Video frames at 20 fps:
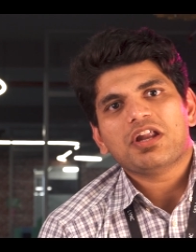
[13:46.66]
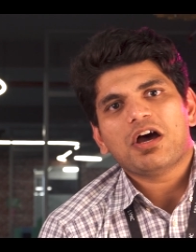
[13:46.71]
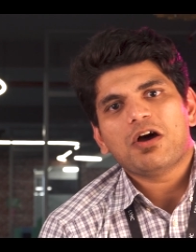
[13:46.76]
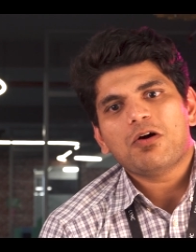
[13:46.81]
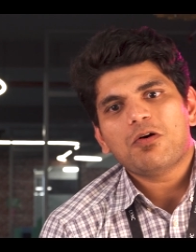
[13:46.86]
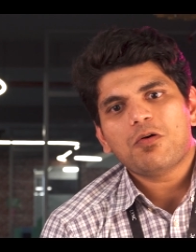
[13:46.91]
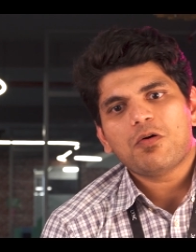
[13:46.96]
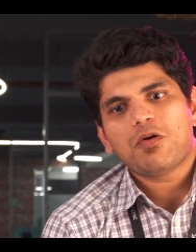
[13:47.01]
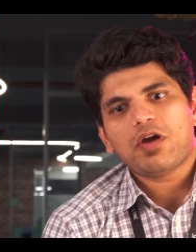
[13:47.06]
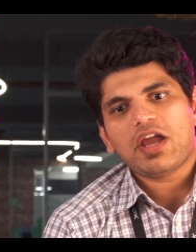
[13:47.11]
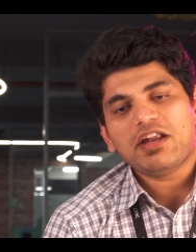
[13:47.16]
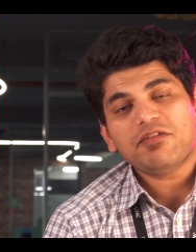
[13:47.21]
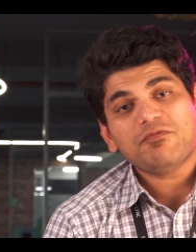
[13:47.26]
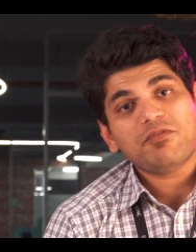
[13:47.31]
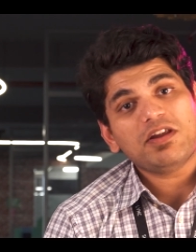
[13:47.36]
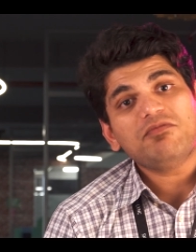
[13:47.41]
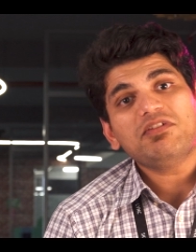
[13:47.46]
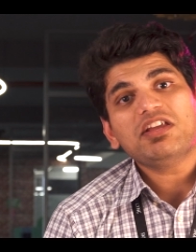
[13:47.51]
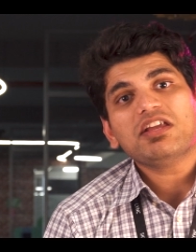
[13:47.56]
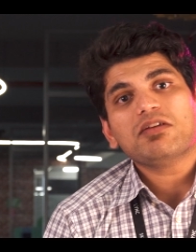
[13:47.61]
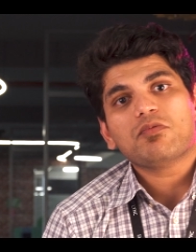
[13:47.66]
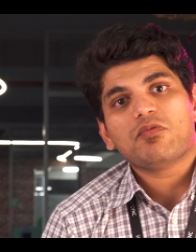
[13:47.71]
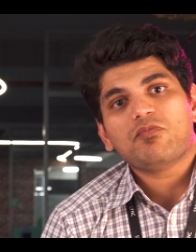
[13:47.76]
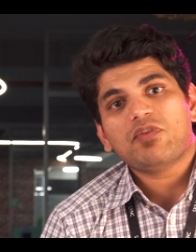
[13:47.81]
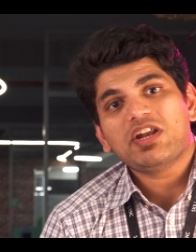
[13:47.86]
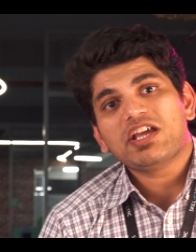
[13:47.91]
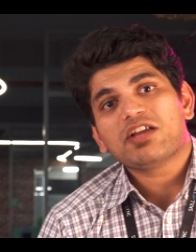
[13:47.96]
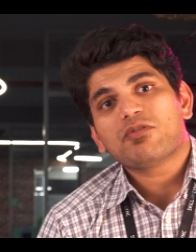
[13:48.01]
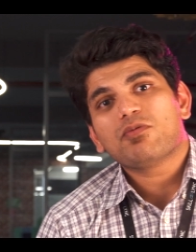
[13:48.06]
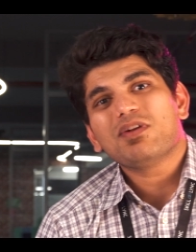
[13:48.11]
Now, and when we
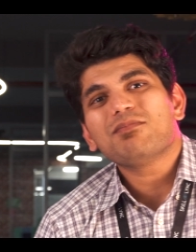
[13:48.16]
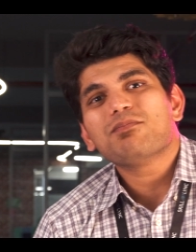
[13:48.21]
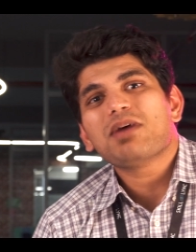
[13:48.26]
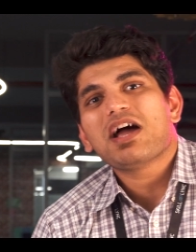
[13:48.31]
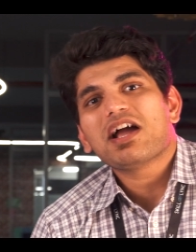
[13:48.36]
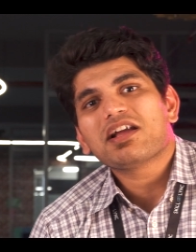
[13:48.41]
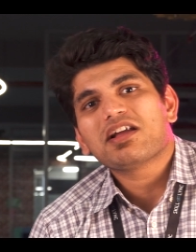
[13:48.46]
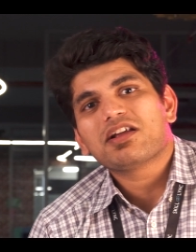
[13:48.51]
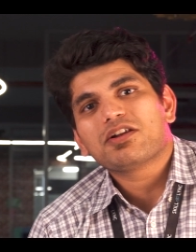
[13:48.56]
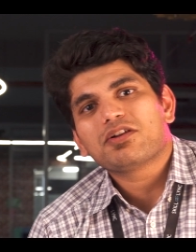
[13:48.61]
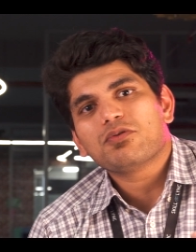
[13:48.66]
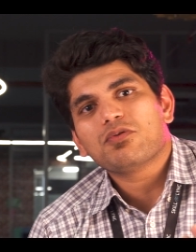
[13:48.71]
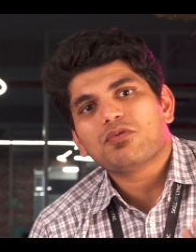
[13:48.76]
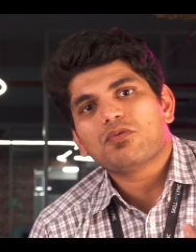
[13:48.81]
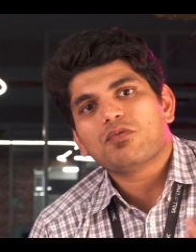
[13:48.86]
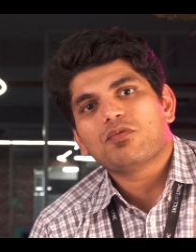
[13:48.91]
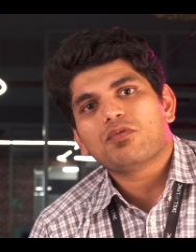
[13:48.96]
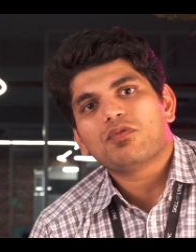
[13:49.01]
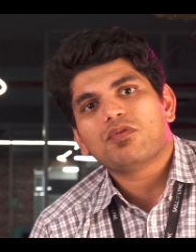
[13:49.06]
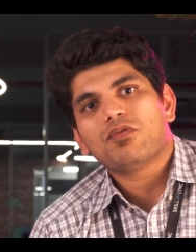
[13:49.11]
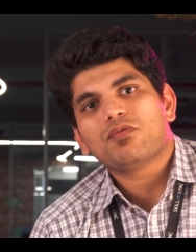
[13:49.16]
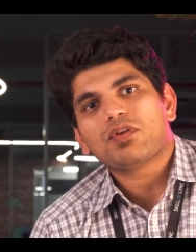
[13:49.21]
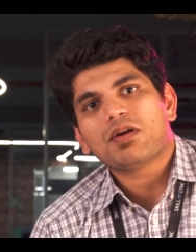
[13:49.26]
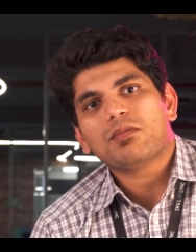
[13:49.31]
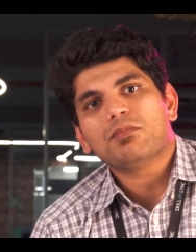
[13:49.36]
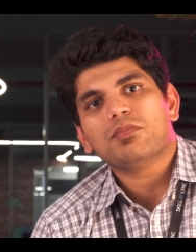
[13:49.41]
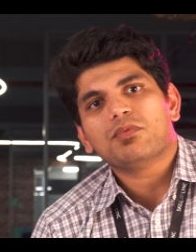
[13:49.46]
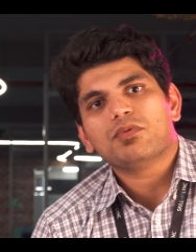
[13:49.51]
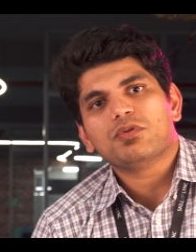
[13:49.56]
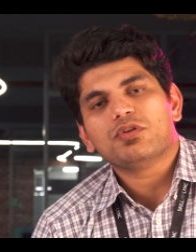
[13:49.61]
when I quit back to
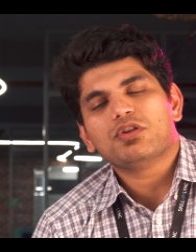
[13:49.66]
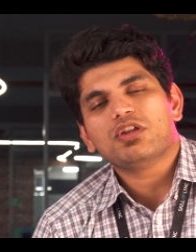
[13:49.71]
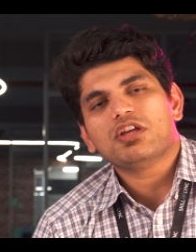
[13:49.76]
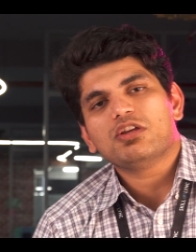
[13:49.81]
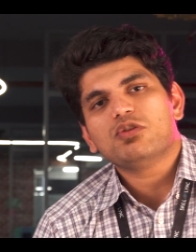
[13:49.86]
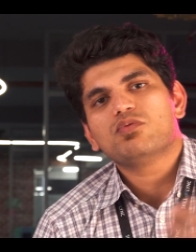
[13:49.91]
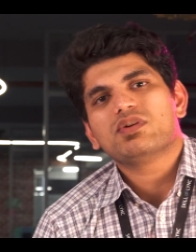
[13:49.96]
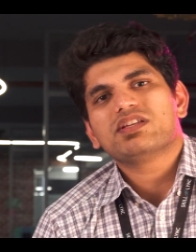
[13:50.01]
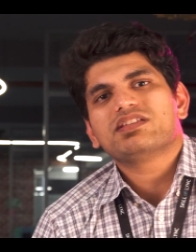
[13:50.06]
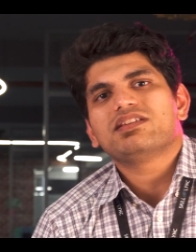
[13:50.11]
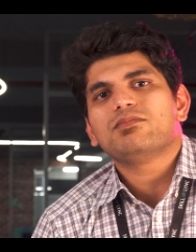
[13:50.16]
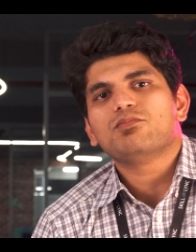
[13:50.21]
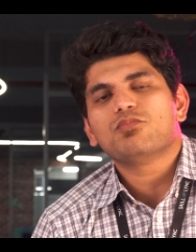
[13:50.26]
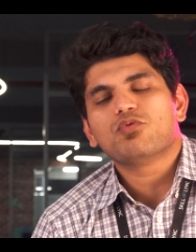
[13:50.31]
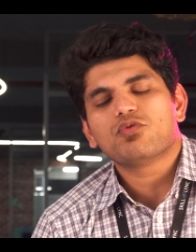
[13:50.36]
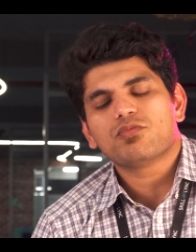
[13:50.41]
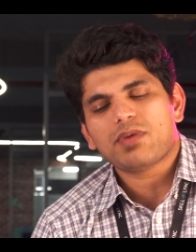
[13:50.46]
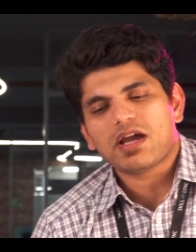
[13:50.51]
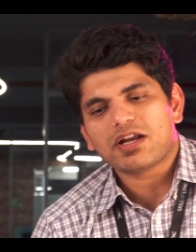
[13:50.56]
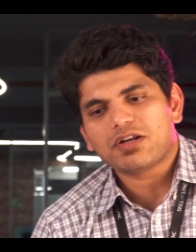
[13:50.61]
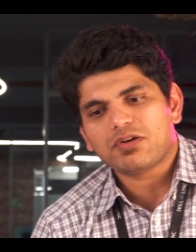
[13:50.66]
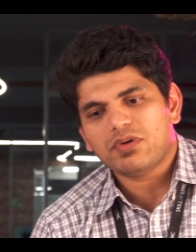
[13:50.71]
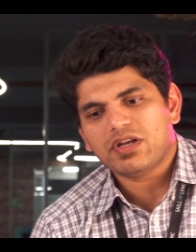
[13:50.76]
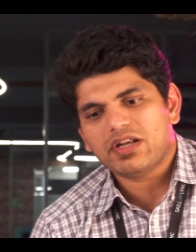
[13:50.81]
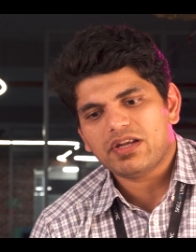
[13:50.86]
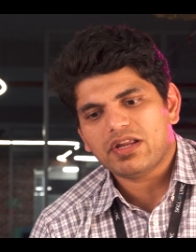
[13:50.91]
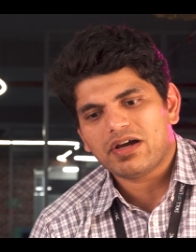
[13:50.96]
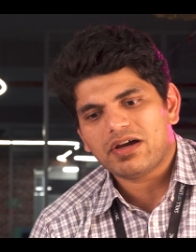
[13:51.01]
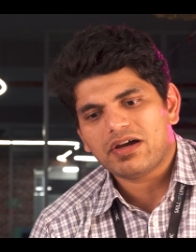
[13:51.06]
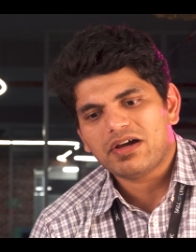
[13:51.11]
from the US and moved back to
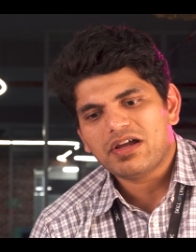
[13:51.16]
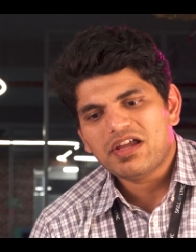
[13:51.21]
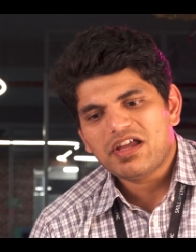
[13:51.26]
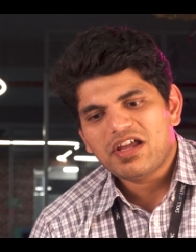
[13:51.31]
India,